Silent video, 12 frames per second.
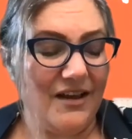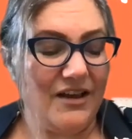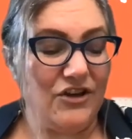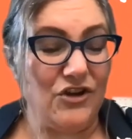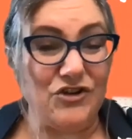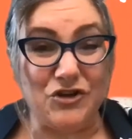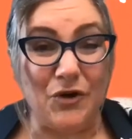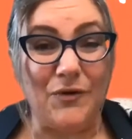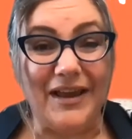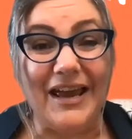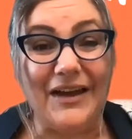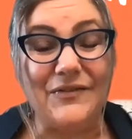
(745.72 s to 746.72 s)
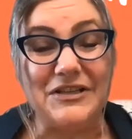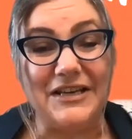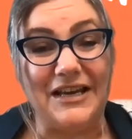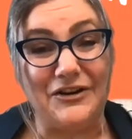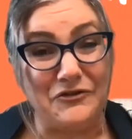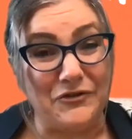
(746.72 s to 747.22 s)
You don't have to
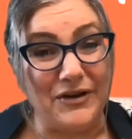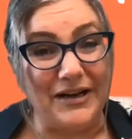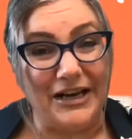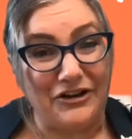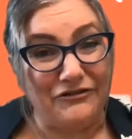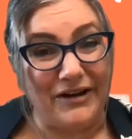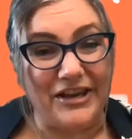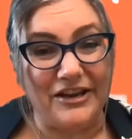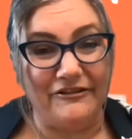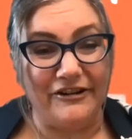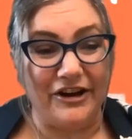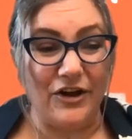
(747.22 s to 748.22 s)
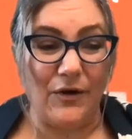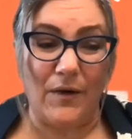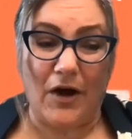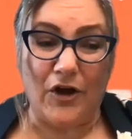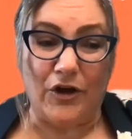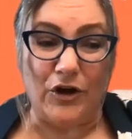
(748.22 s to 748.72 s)
get really granular and go,
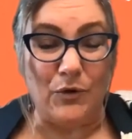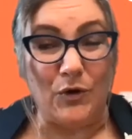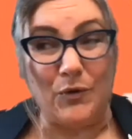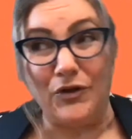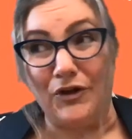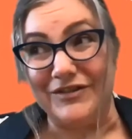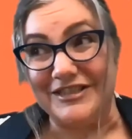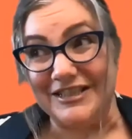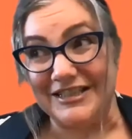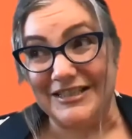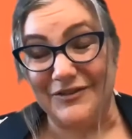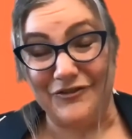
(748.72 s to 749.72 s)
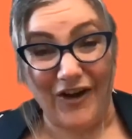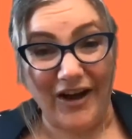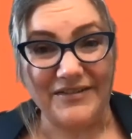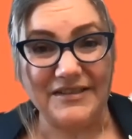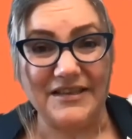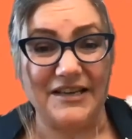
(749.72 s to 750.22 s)
I only work with over
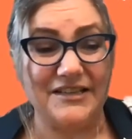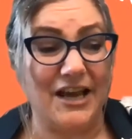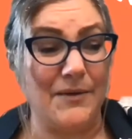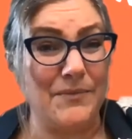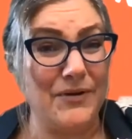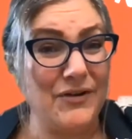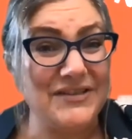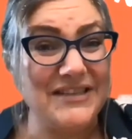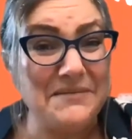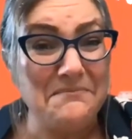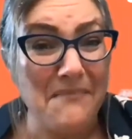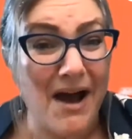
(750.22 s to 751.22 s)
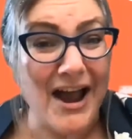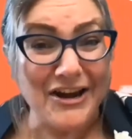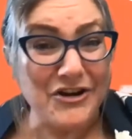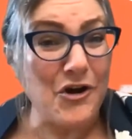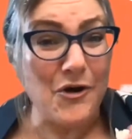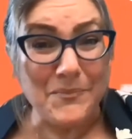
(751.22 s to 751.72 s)
65s in that town, because there might
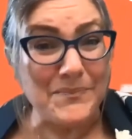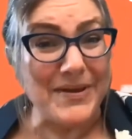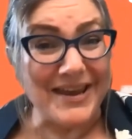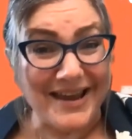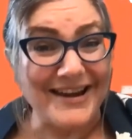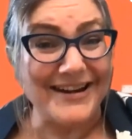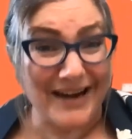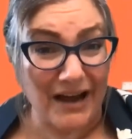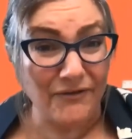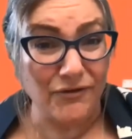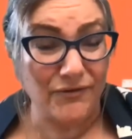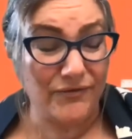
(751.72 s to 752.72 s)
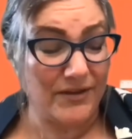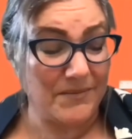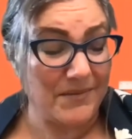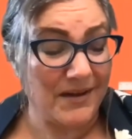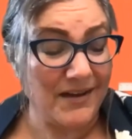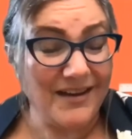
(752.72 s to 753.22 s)
not be enough of
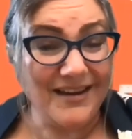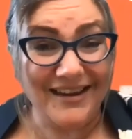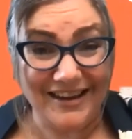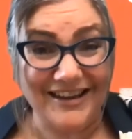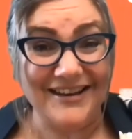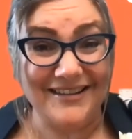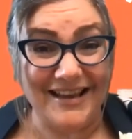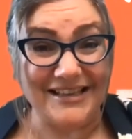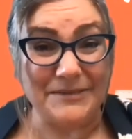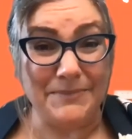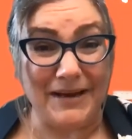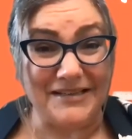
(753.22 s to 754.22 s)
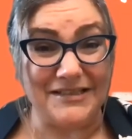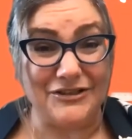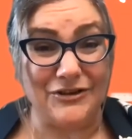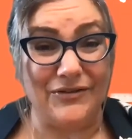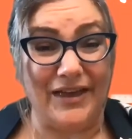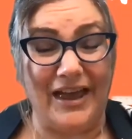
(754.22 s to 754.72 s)
them in that space to
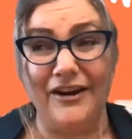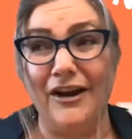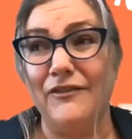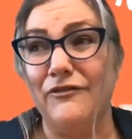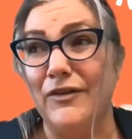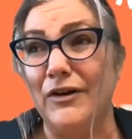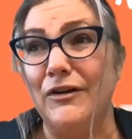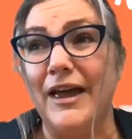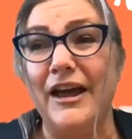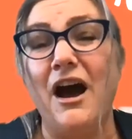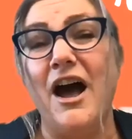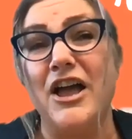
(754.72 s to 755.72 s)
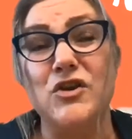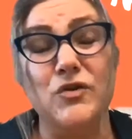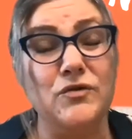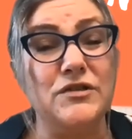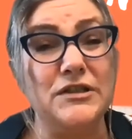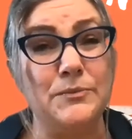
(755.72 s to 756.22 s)
do that. And I feel like I
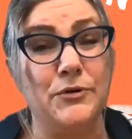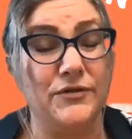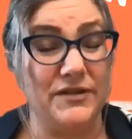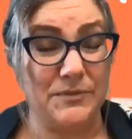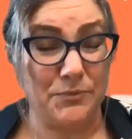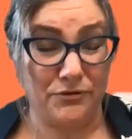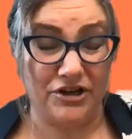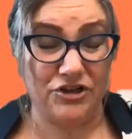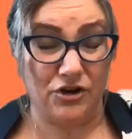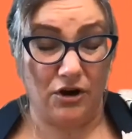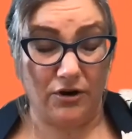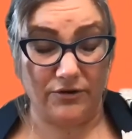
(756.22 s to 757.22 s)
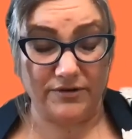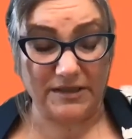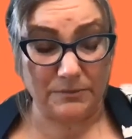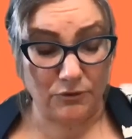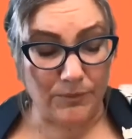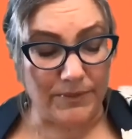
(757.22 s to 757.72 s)
used to put this pressure on
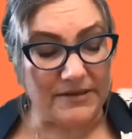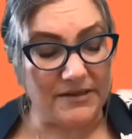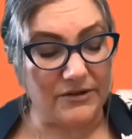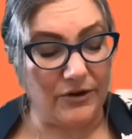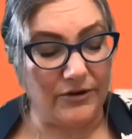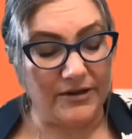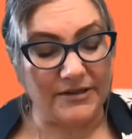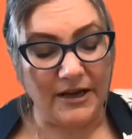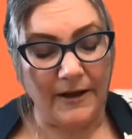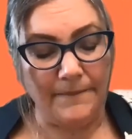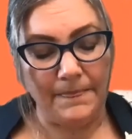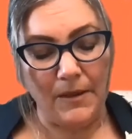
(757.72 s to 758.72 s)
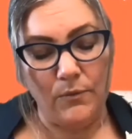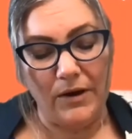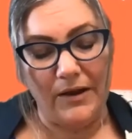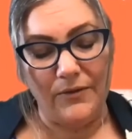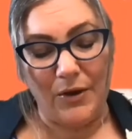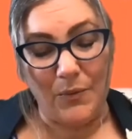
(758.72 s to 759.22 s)
small business owners
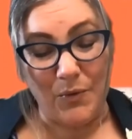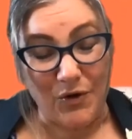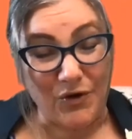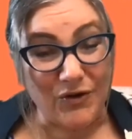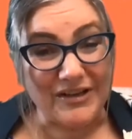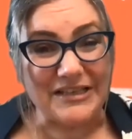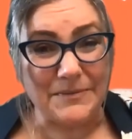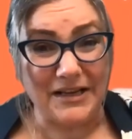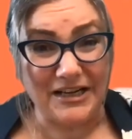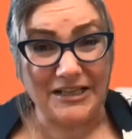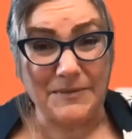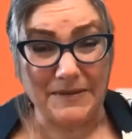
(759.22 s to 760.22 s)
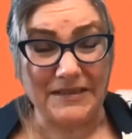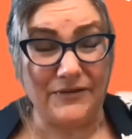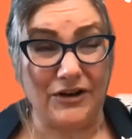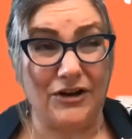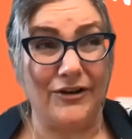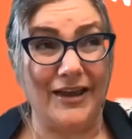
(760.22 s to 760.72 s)
where they were in a
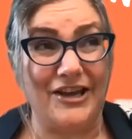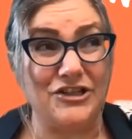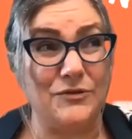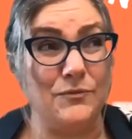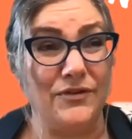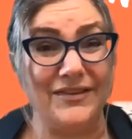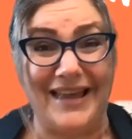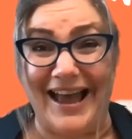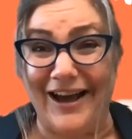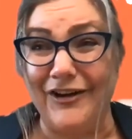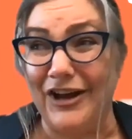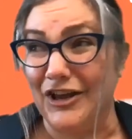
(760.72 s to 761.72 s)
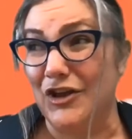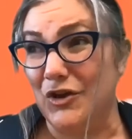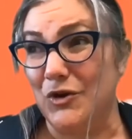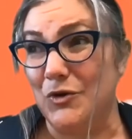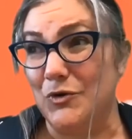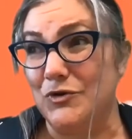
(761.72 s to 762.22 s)
specific location without a
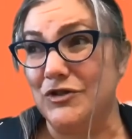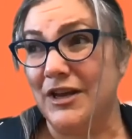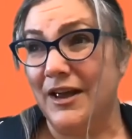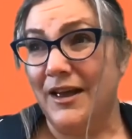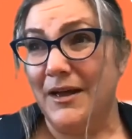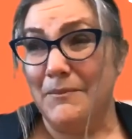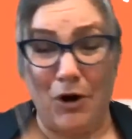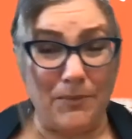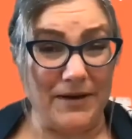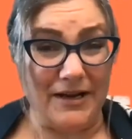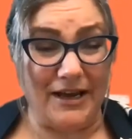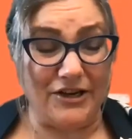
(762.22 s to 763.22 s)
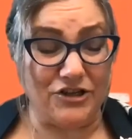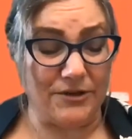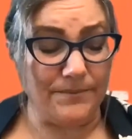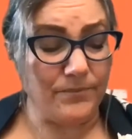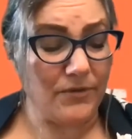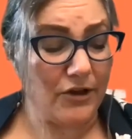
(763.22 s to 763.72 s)
huge
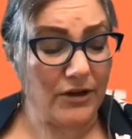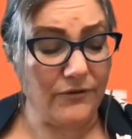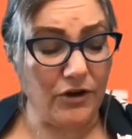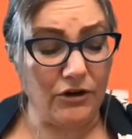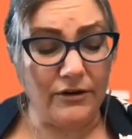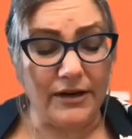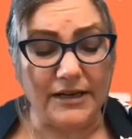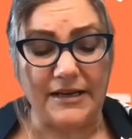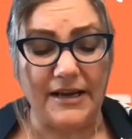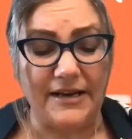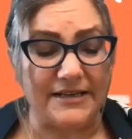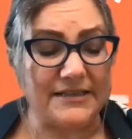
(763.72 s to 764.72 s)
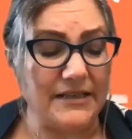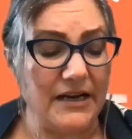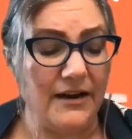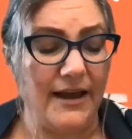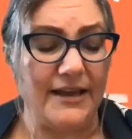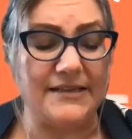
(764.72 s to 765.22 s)
population. Look, if you're in a city
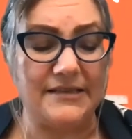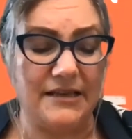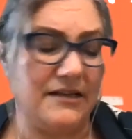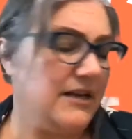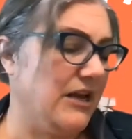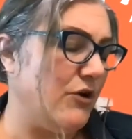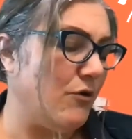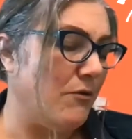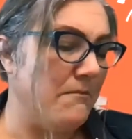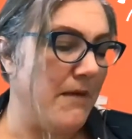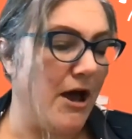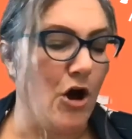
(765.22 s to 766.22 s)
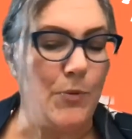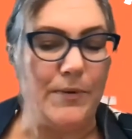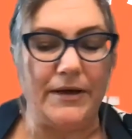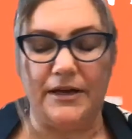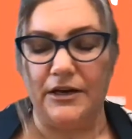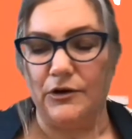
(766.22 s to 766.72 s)
like Sydney or
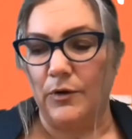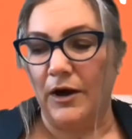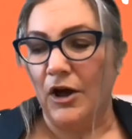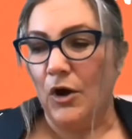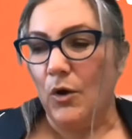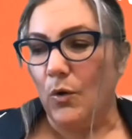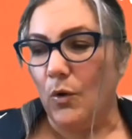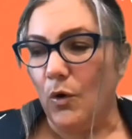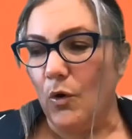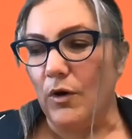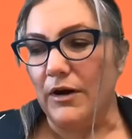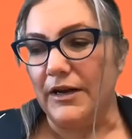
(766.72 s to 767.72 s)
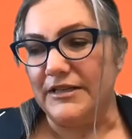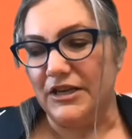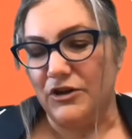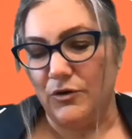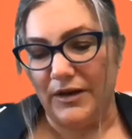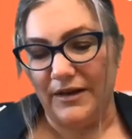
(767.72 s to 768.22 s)
Melbourne or Auckland, and
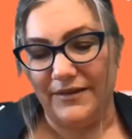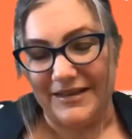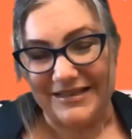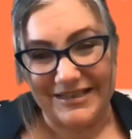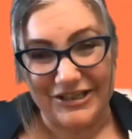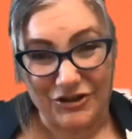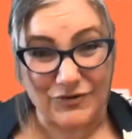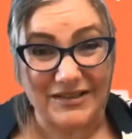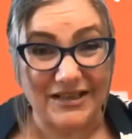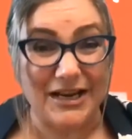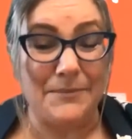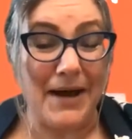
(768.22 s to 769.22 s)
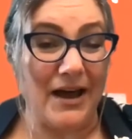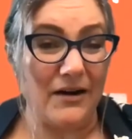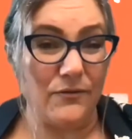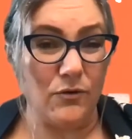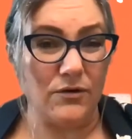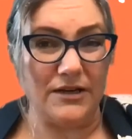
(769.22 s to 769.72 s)
you're in the central city part of
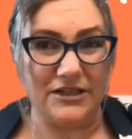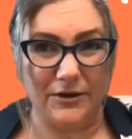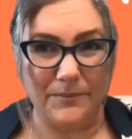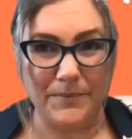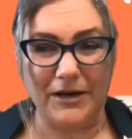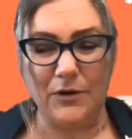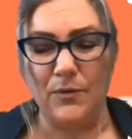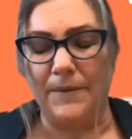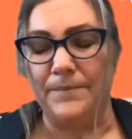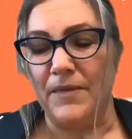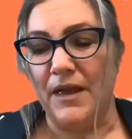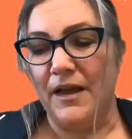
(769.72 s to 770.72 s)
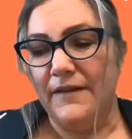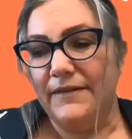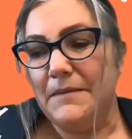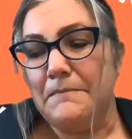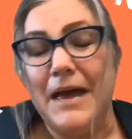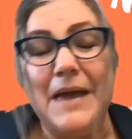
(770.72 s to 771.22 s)
Auckland, a bigger one,
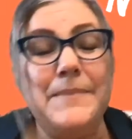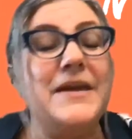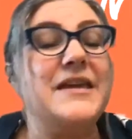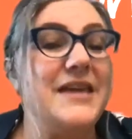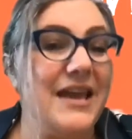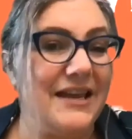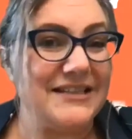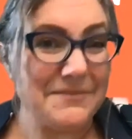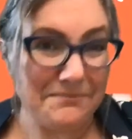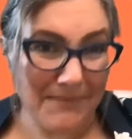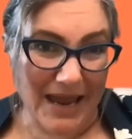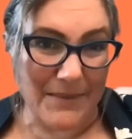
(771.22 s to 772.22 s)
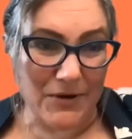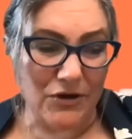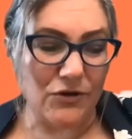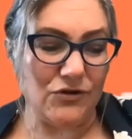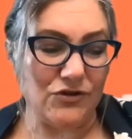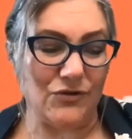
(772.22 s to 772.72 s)
then maybe
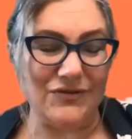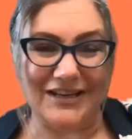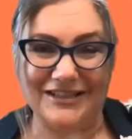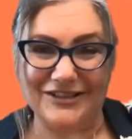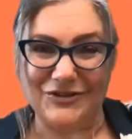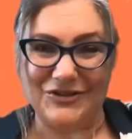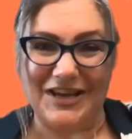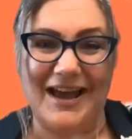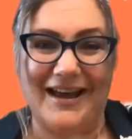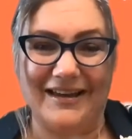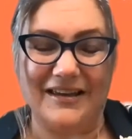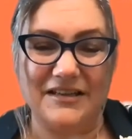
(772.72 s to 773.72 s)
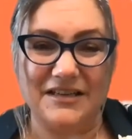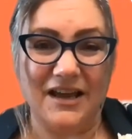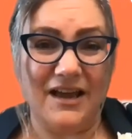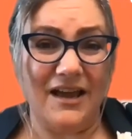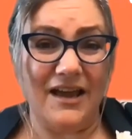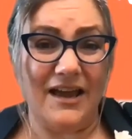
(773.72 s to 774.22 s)
you do need to target
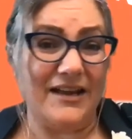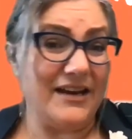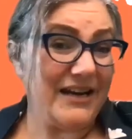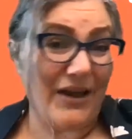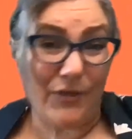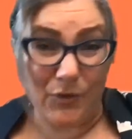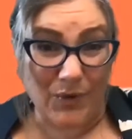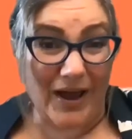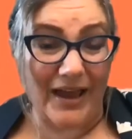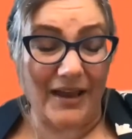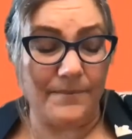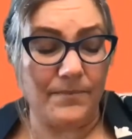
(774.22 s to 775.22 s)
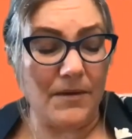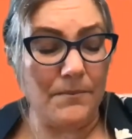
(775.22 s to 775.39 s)
in another way.